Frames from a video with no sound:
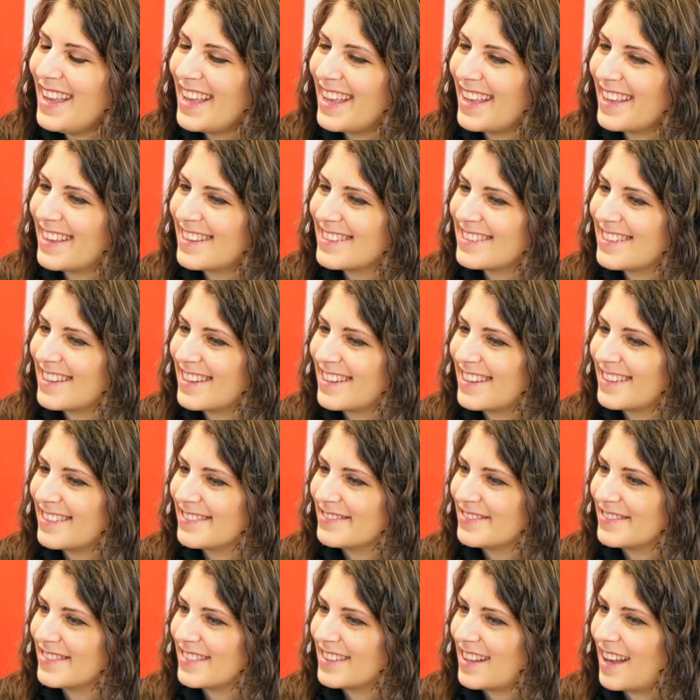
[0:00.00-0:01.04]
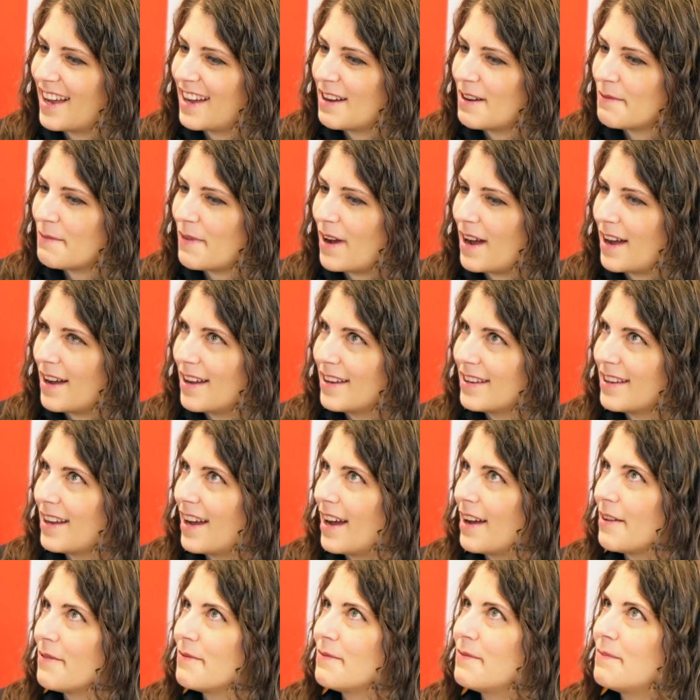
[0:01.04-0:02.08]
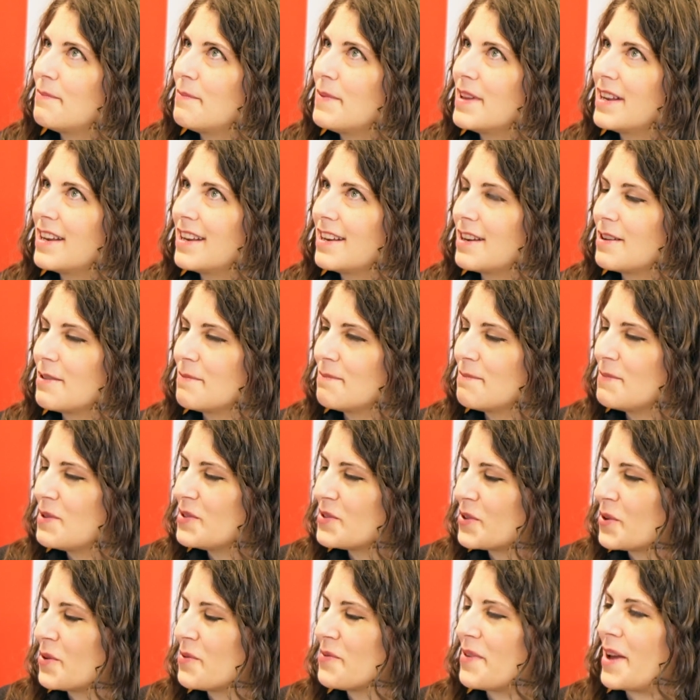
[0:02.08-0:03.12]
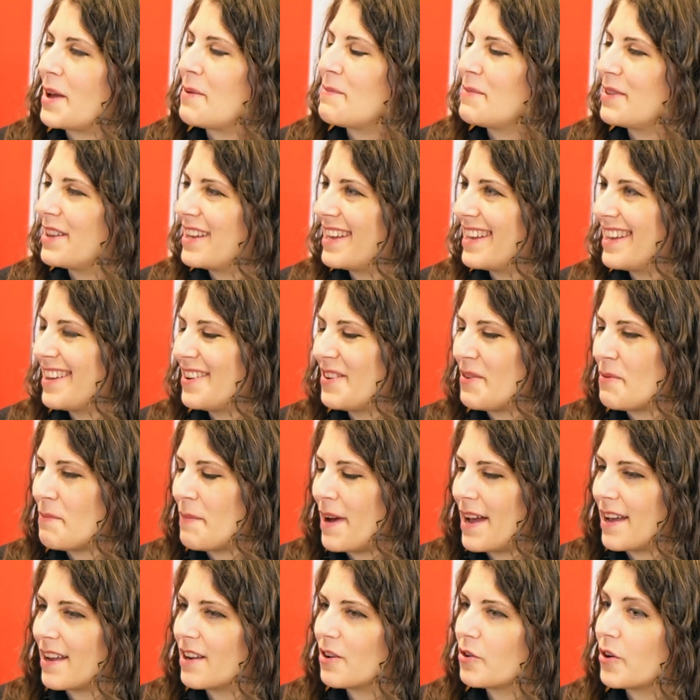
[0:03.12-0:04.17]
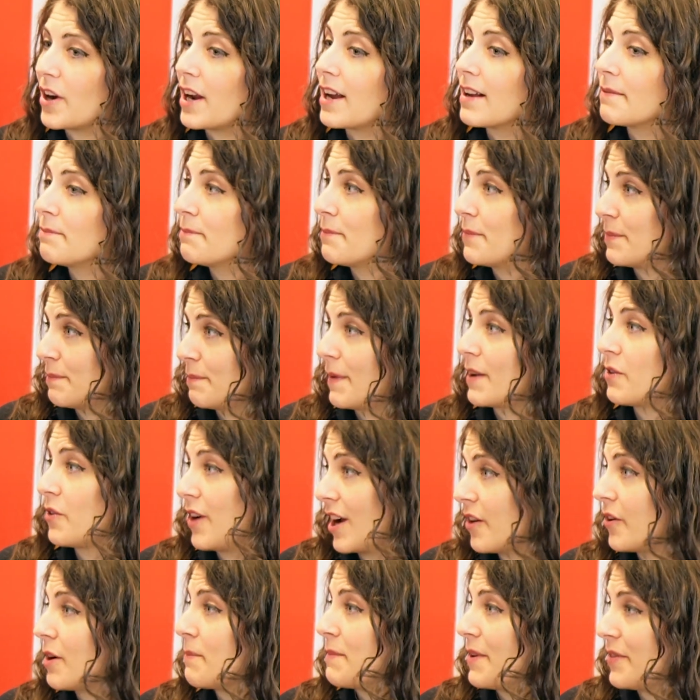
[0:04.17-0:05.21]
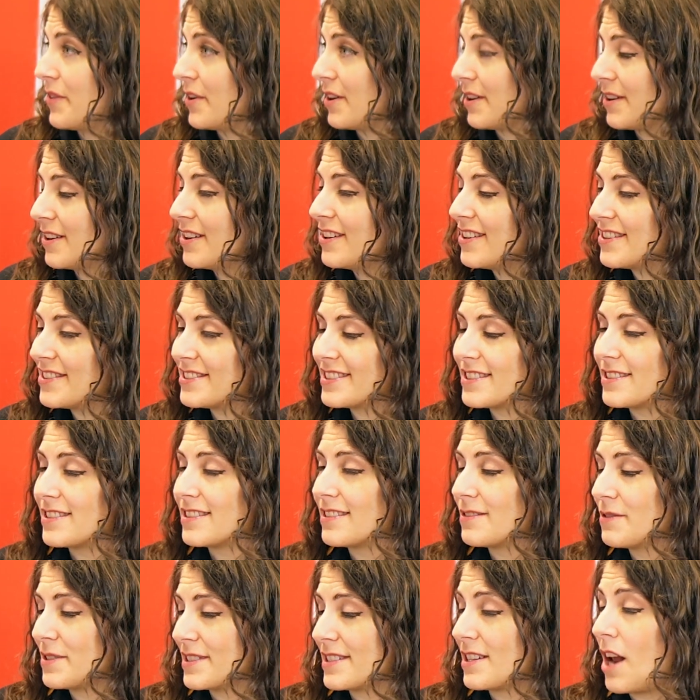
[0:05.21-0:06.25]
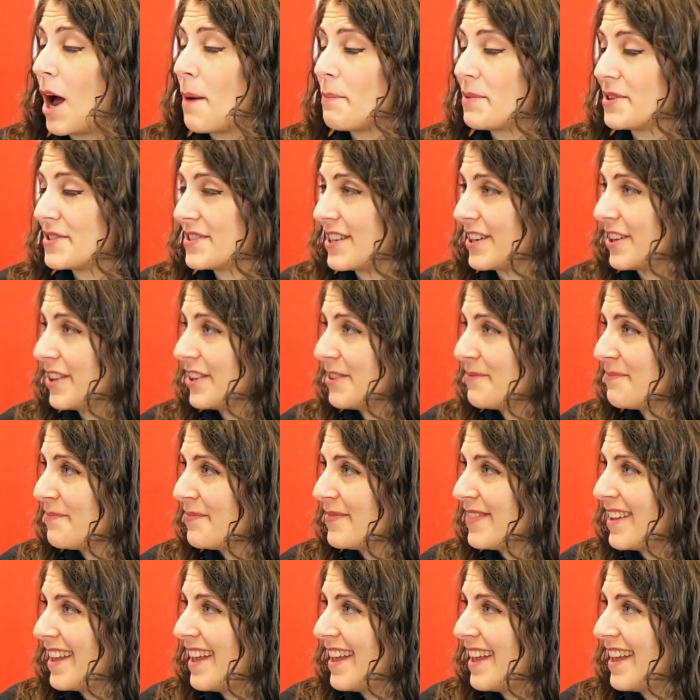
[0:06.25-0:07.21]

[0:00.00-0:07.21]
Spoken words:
And I've been in a musical family. You know, my great grandmother was an opera singer.